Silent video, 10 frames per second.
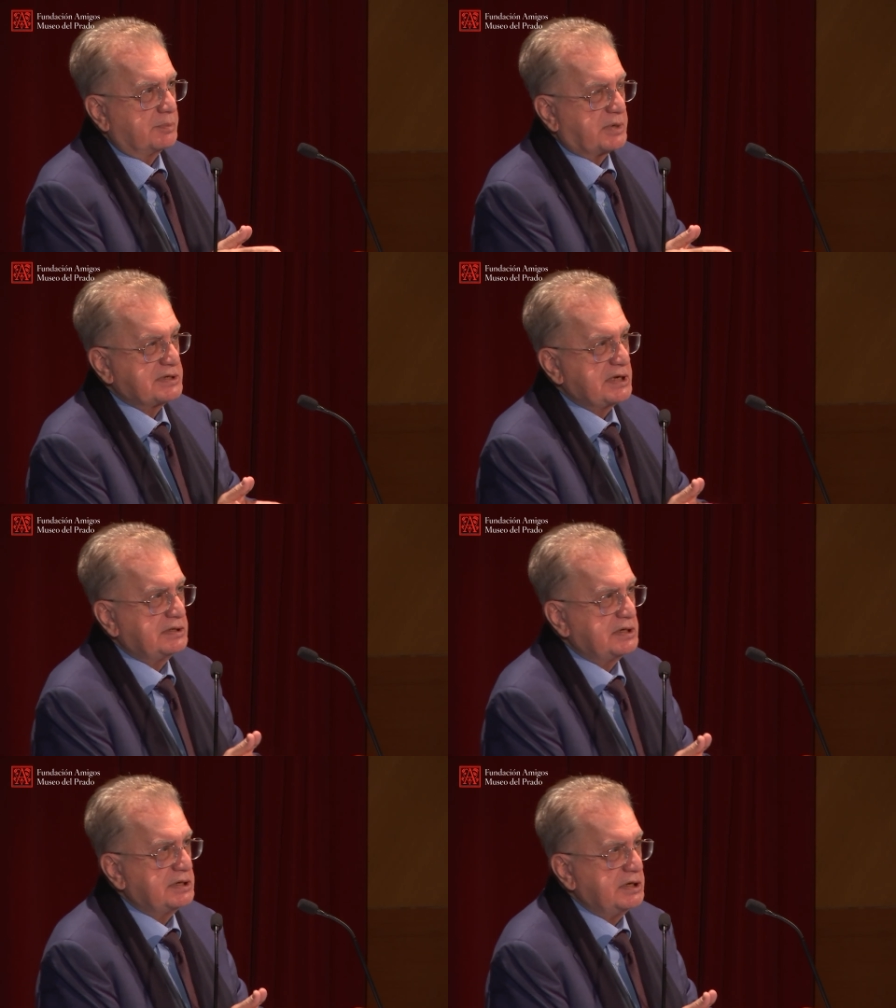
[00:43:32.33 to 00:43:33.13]

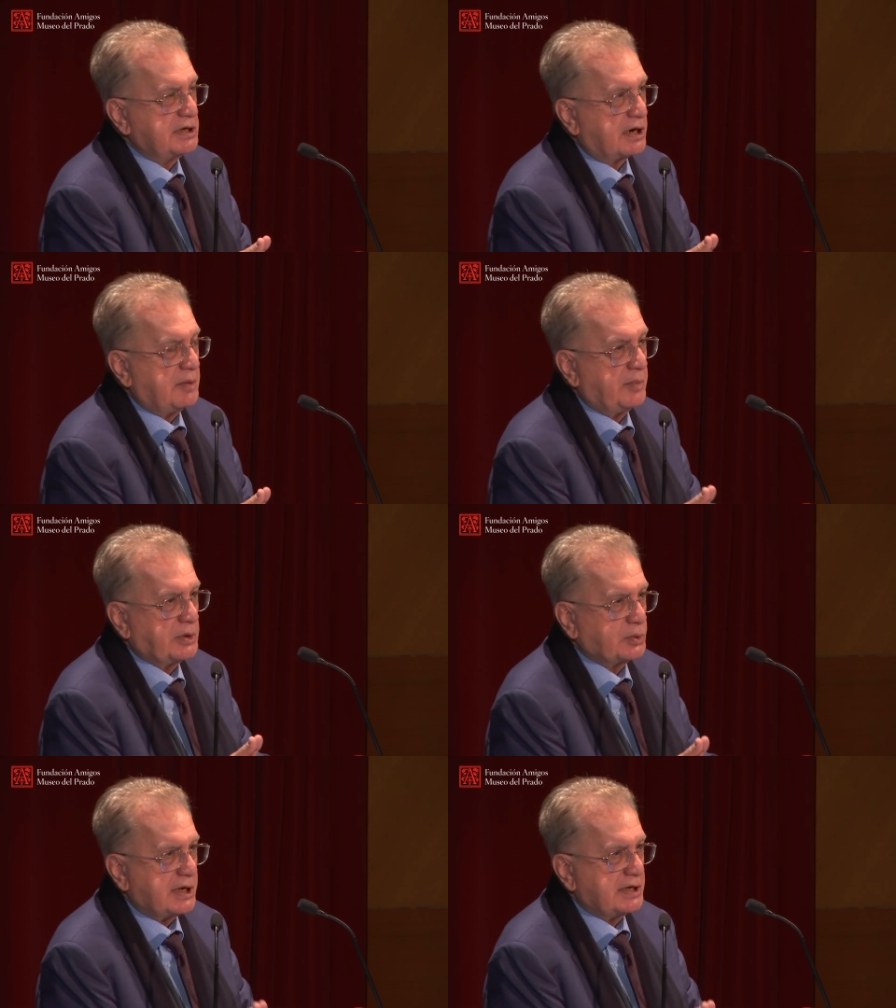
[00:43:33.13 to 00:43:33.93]
presented in Aram
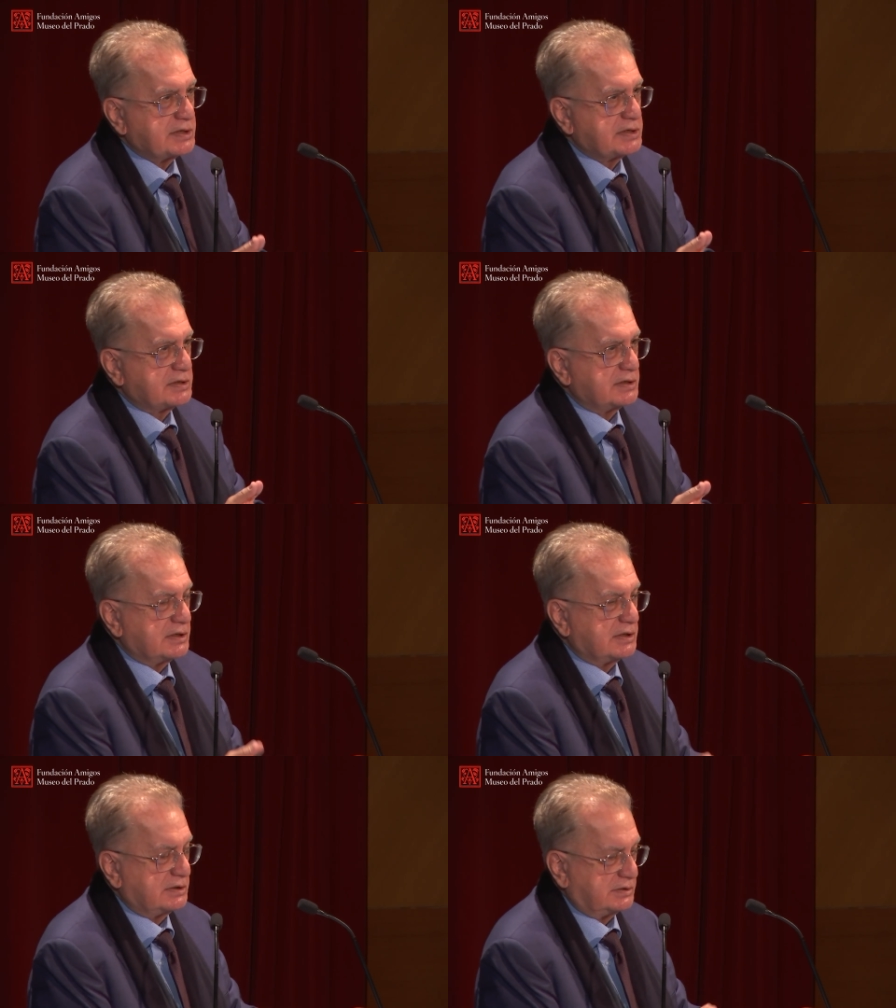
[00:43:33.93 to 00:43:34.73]
Manoukian's
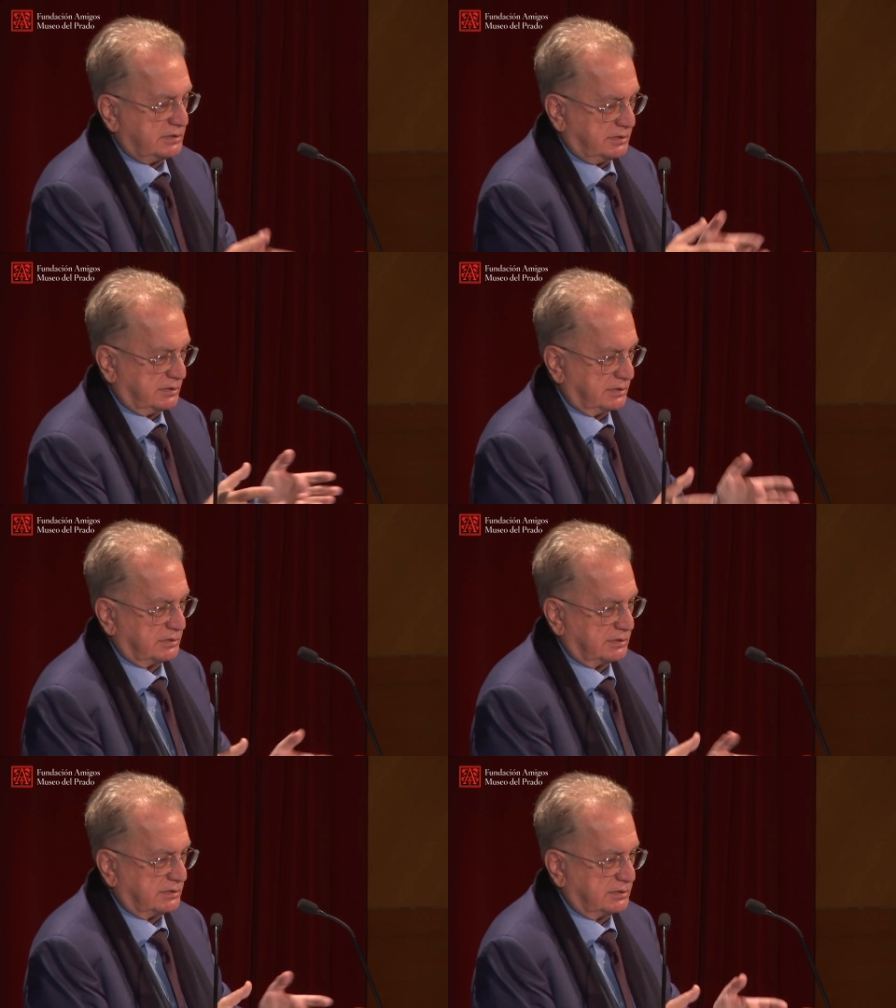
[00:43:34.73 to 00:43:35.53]
uh,
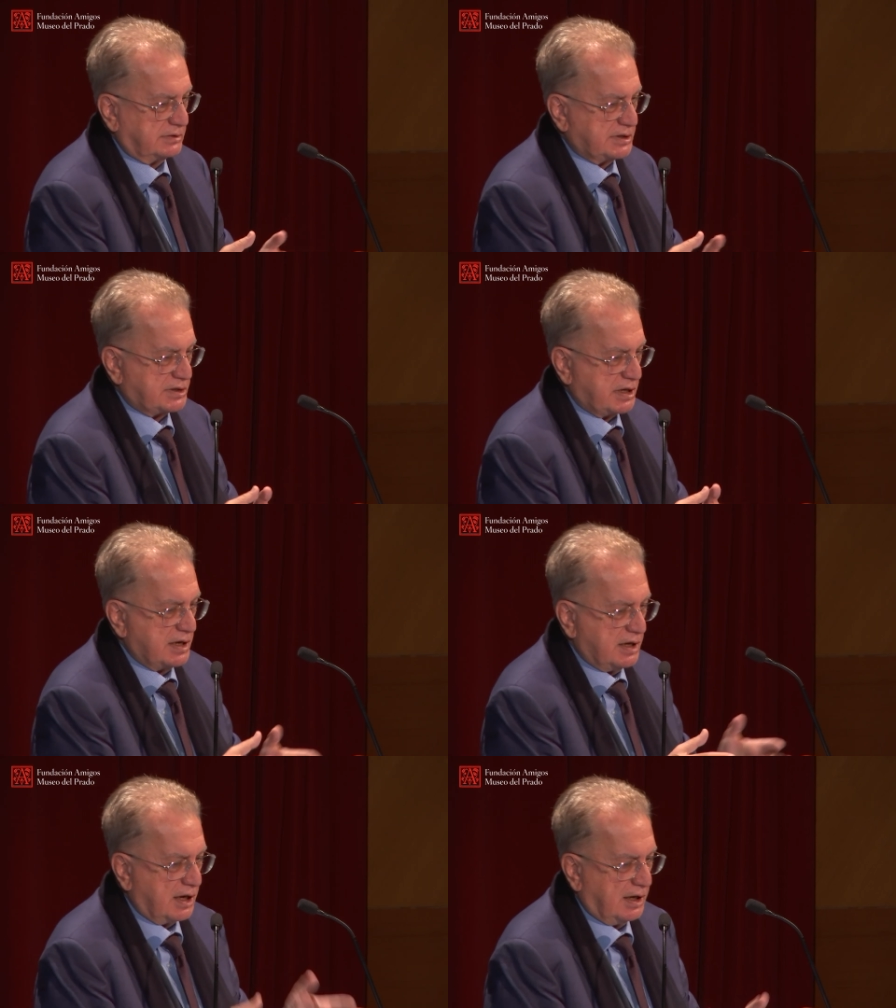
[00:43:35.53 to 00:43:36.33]
let's see,
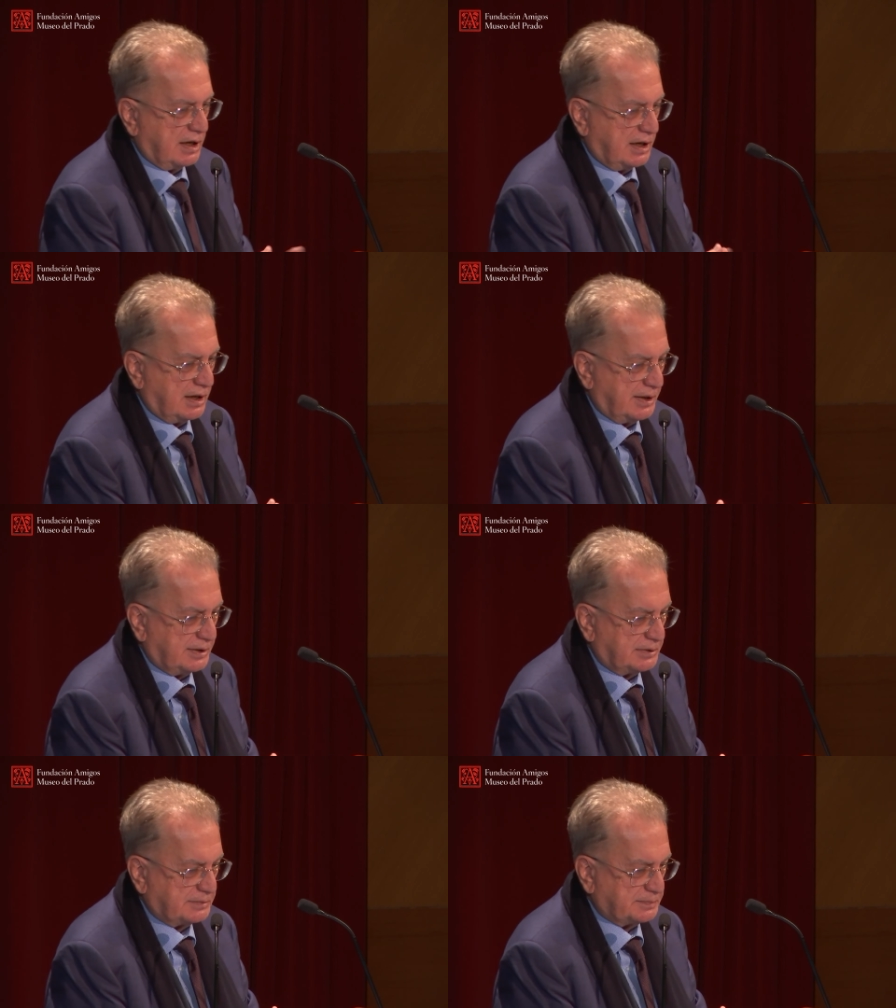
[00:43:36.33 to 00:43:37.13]
uh,